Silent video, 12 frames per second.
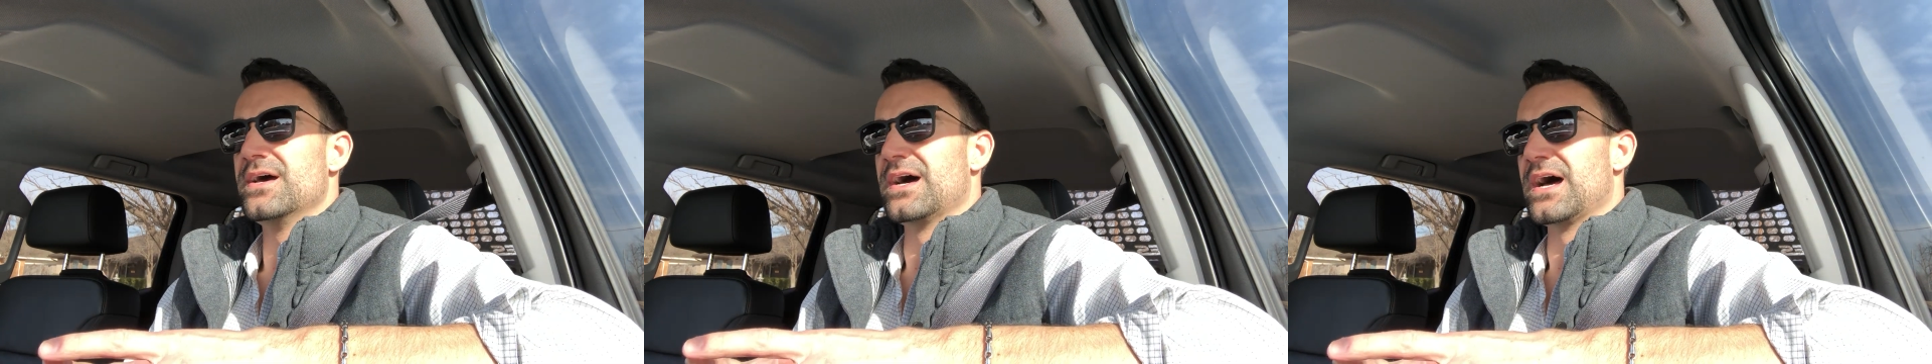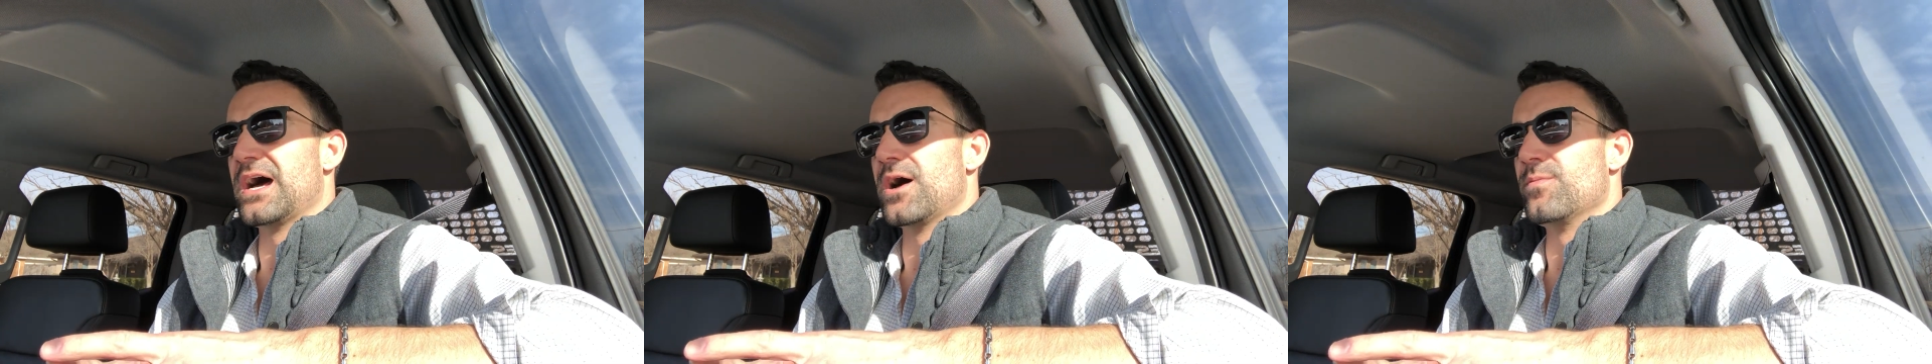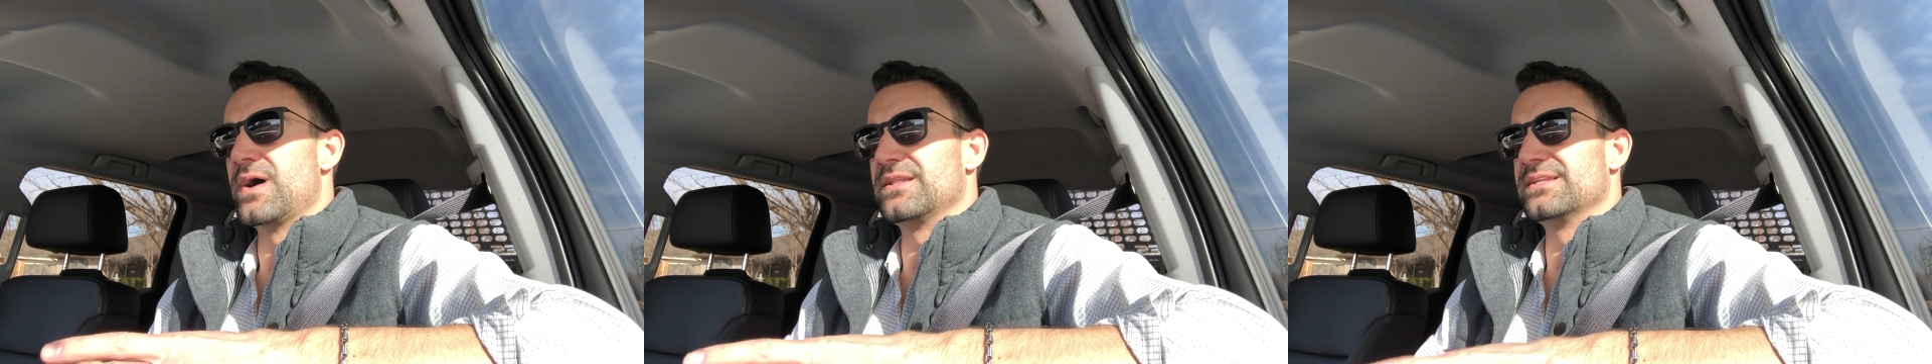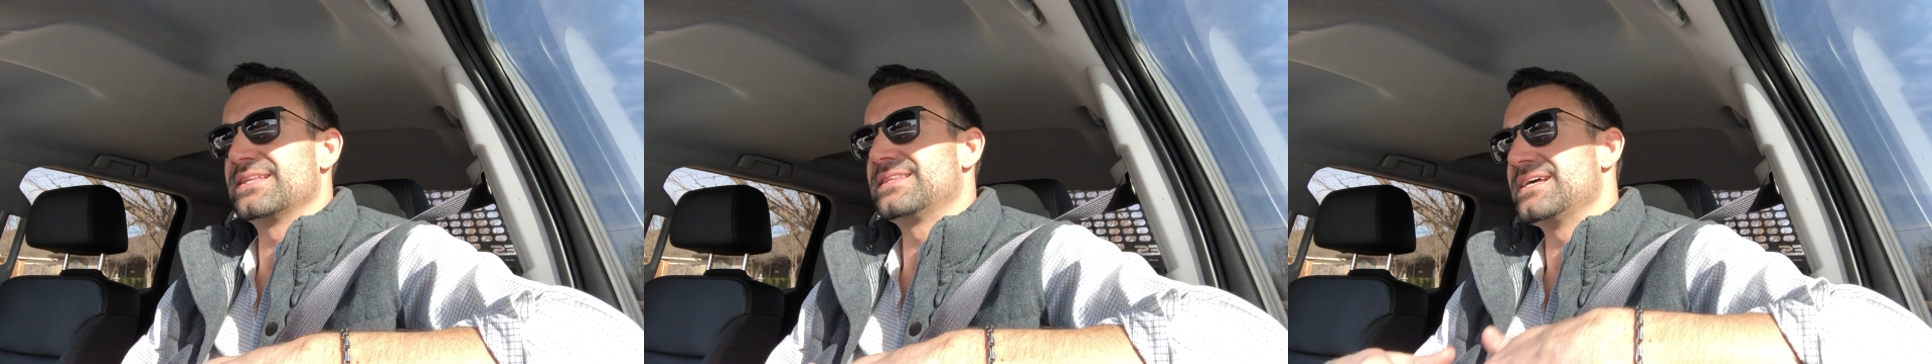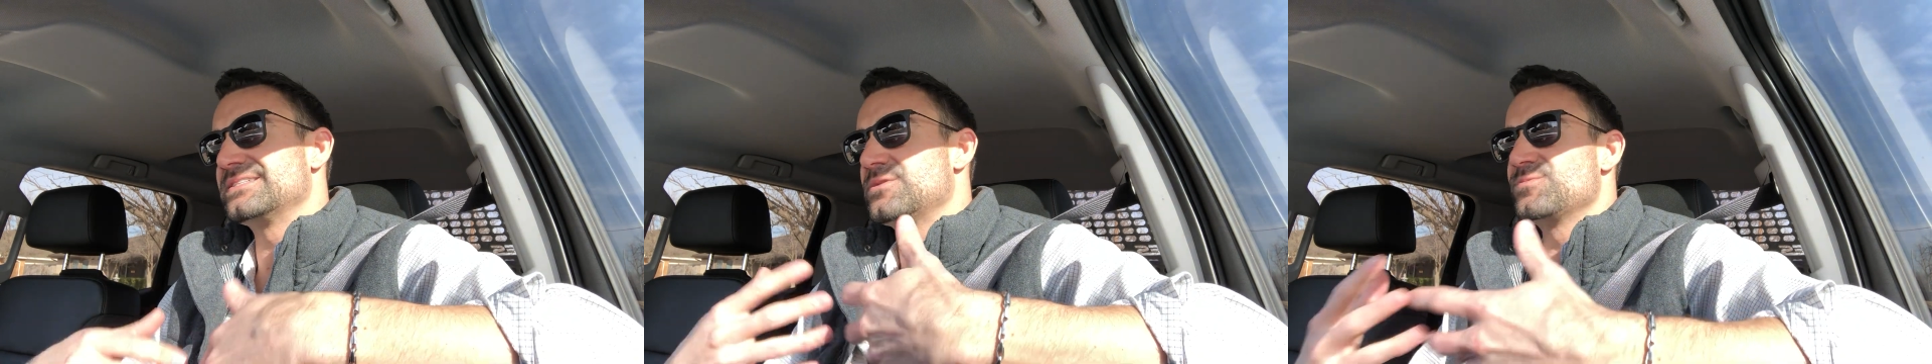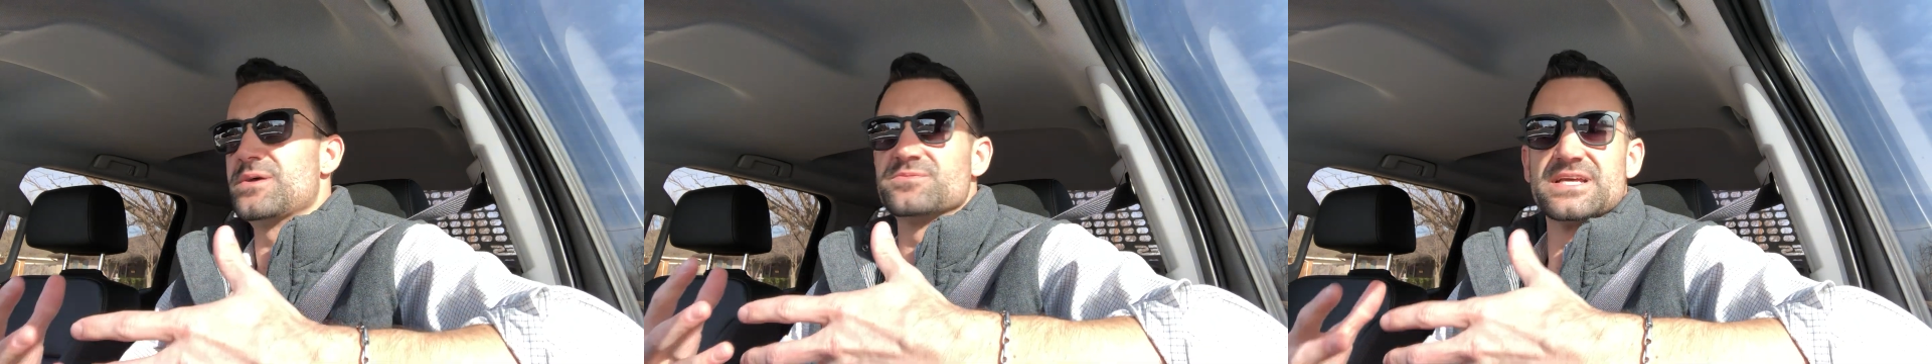I let that
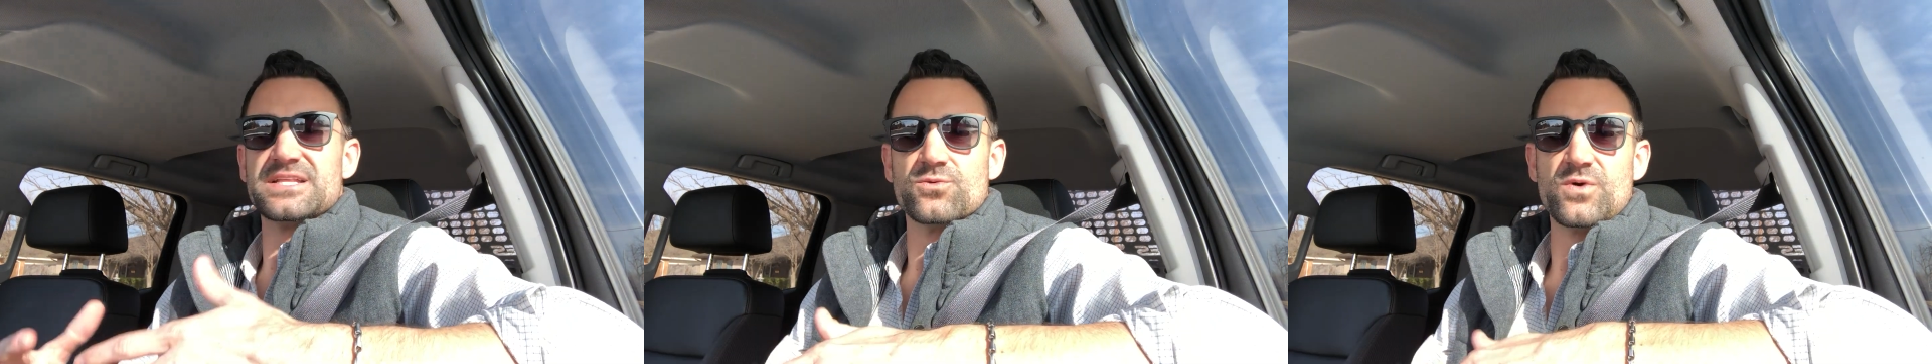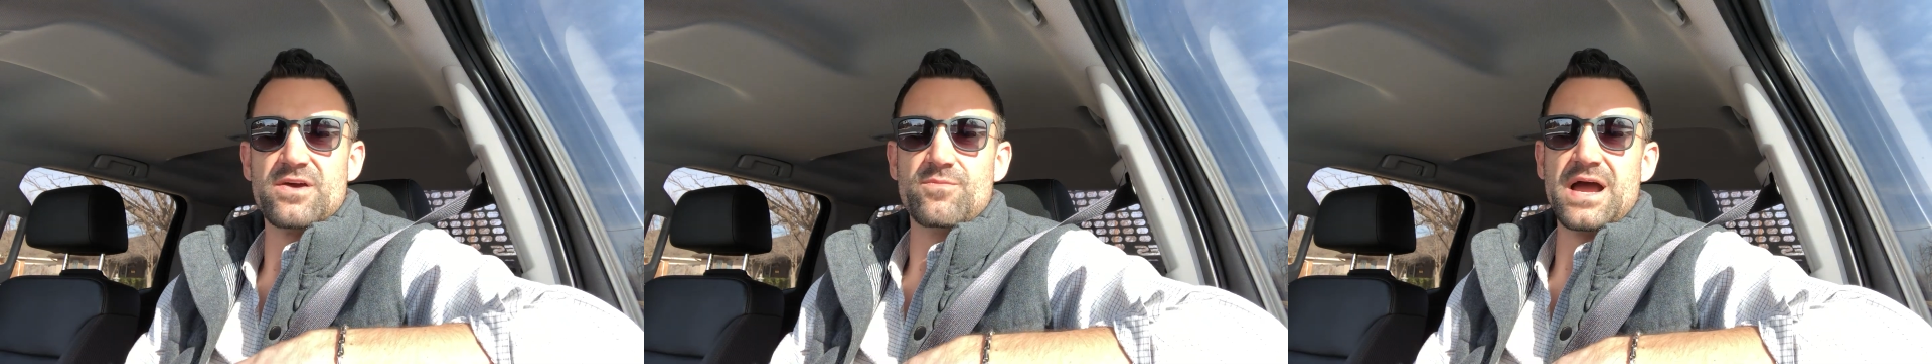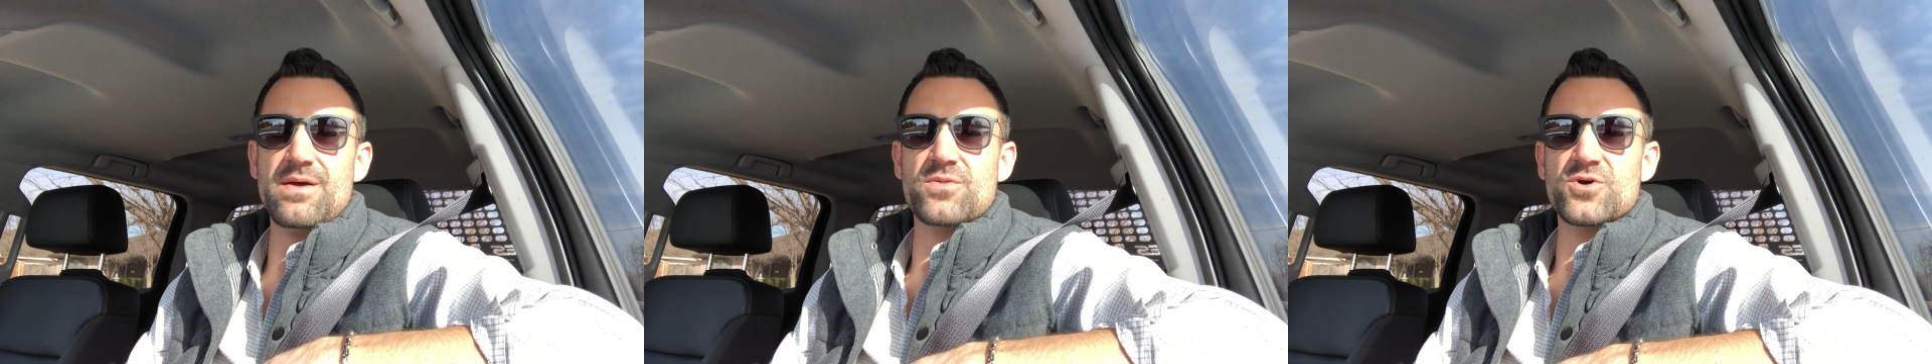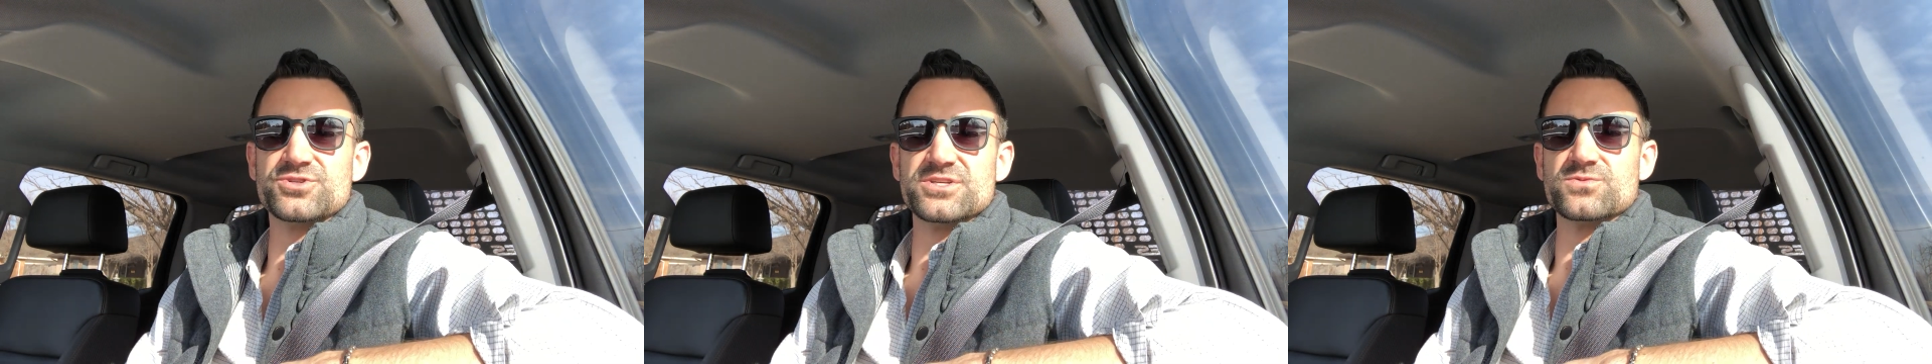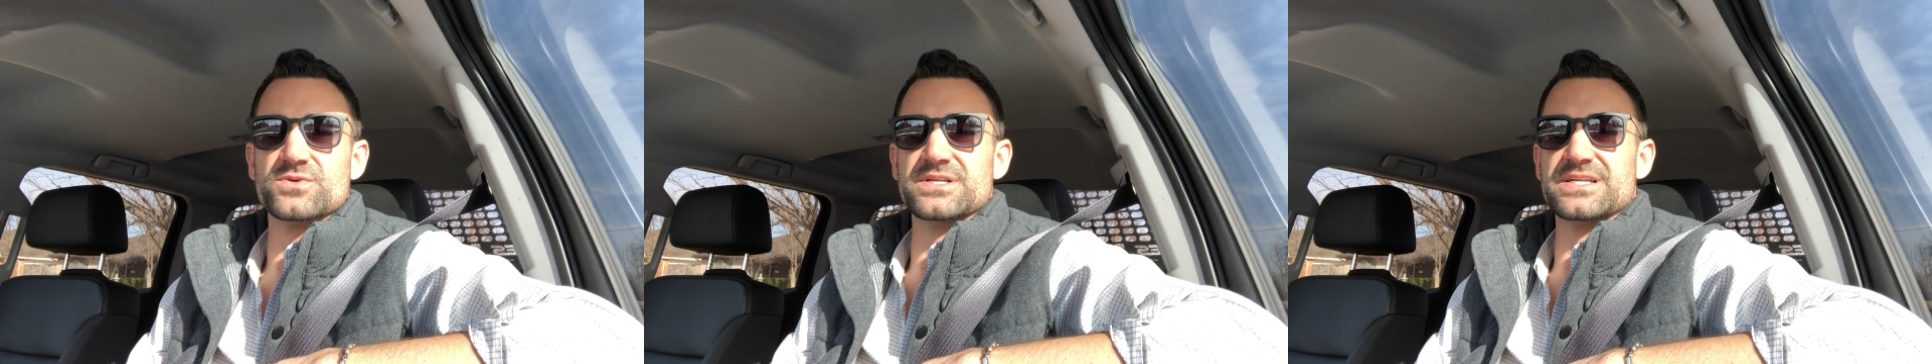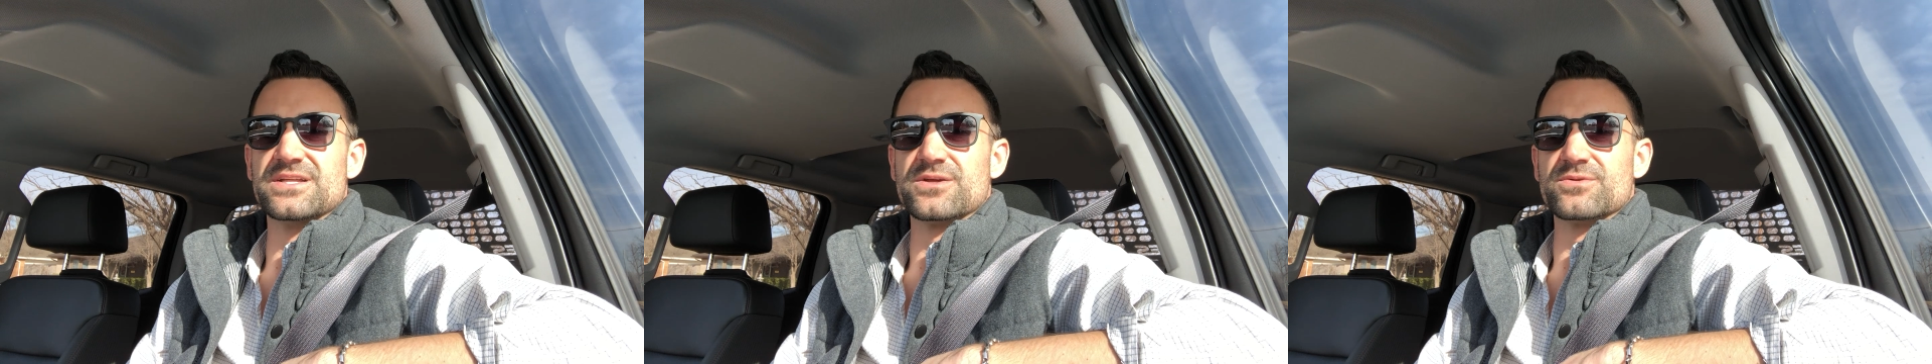sometimes get in the way of my emotions
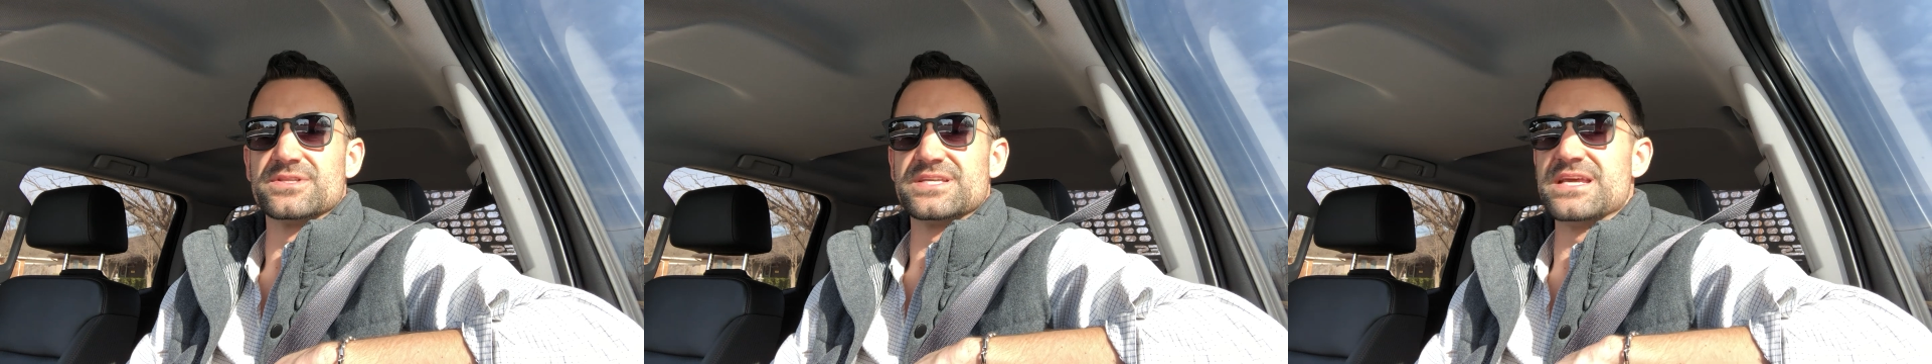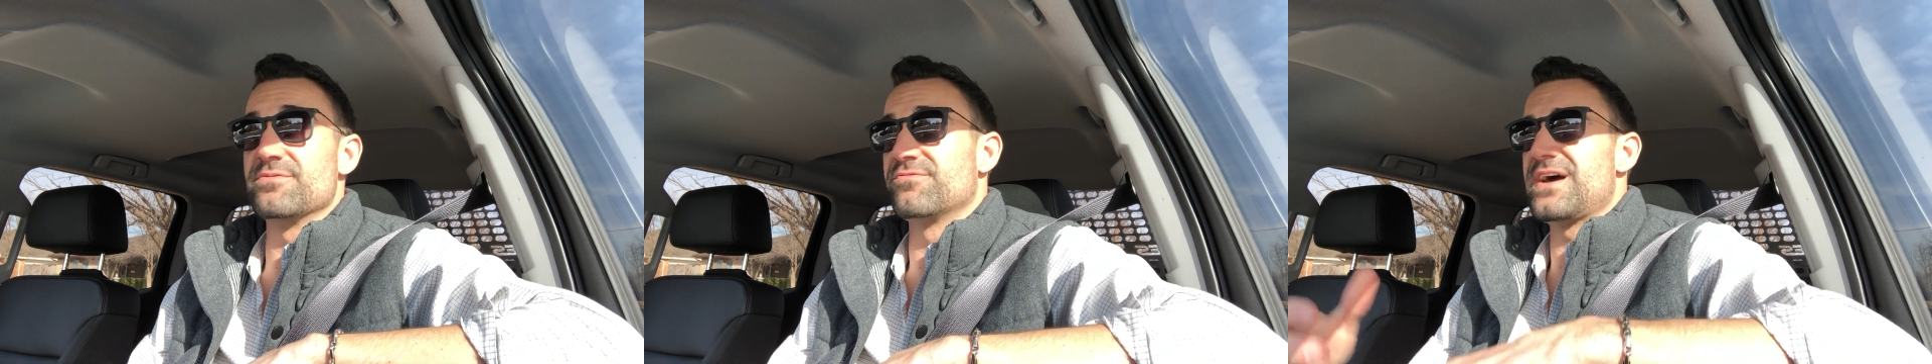when dealing with the team.